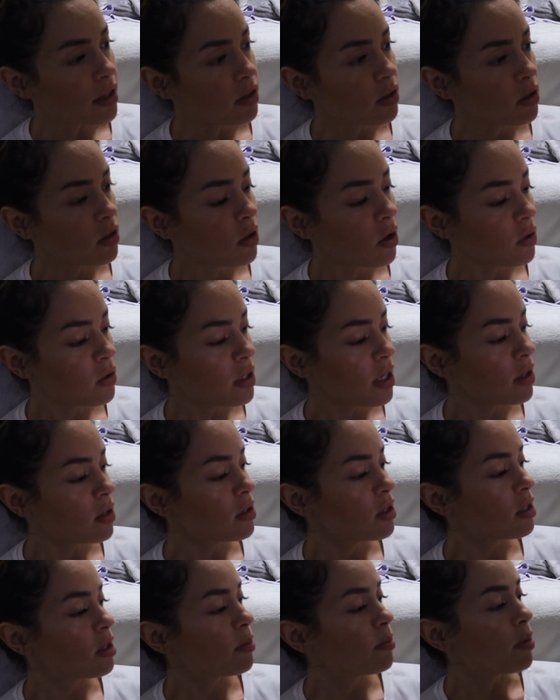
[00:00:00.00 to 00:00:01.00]
So you go down
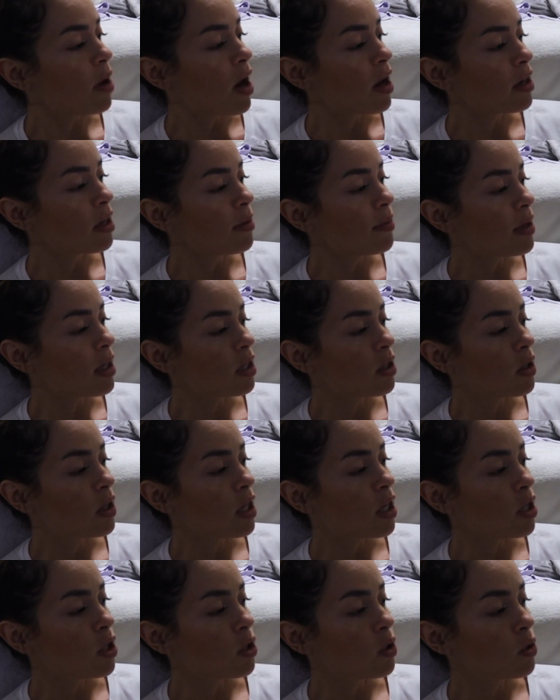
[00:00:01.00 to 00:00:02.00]
to the bottom and you
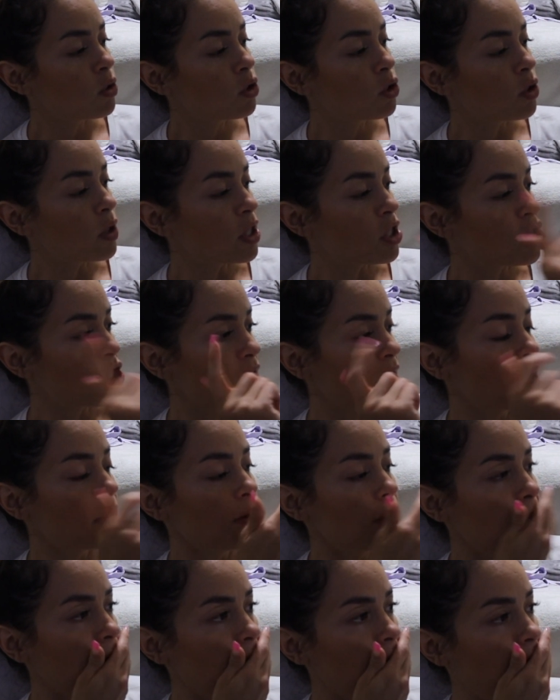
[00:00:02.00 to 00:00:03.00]
hit nutrition.
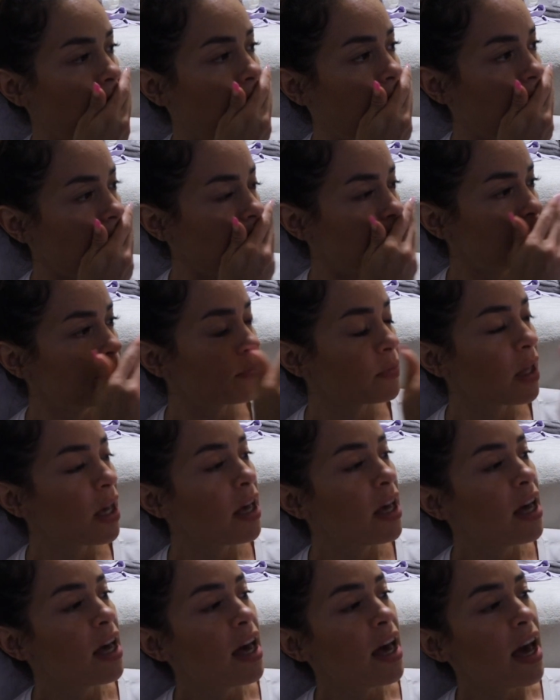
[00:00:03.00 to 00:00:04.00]

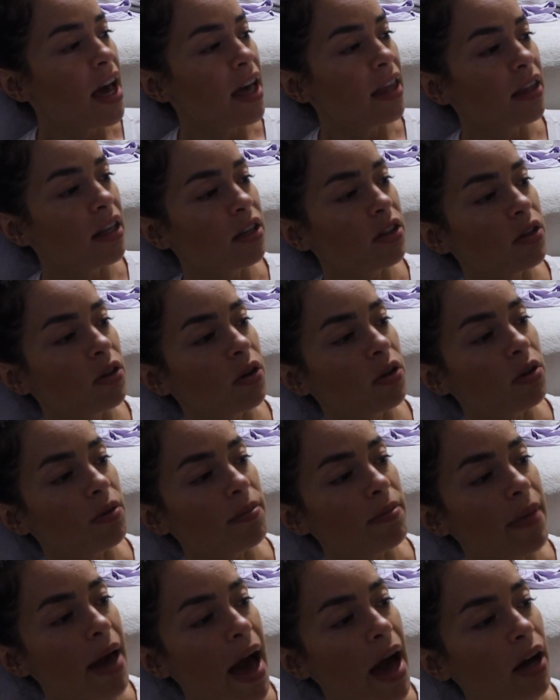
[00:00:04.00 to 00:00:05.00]
And then you go to
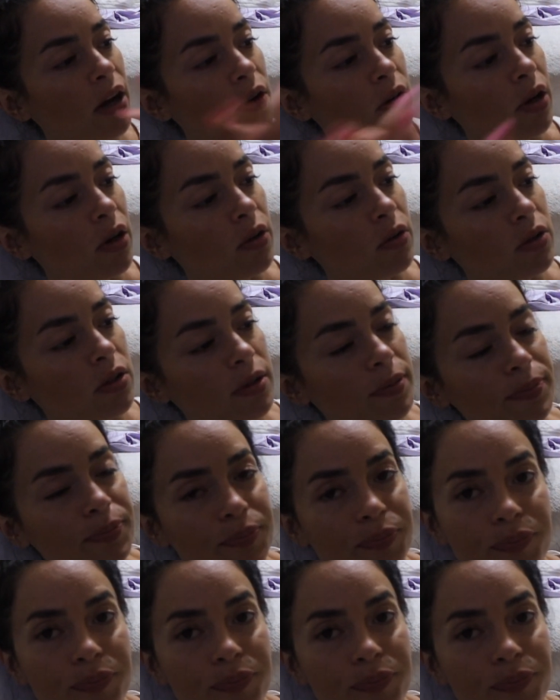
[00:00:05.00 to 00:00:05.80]
macros.